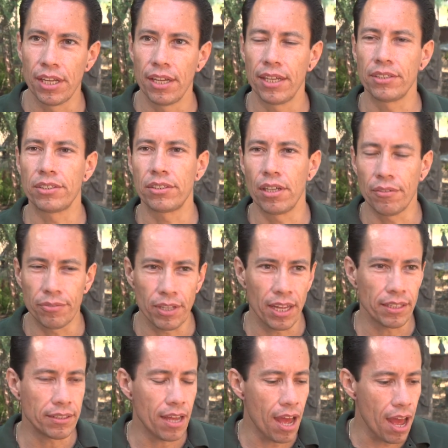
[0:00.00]
and stuff
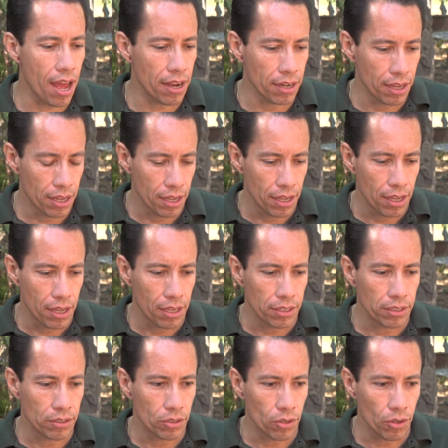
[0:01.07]
like that,
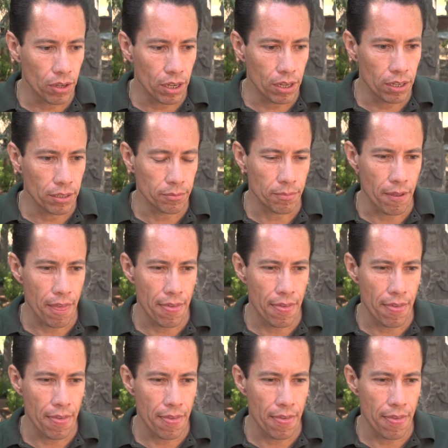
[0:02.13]
and I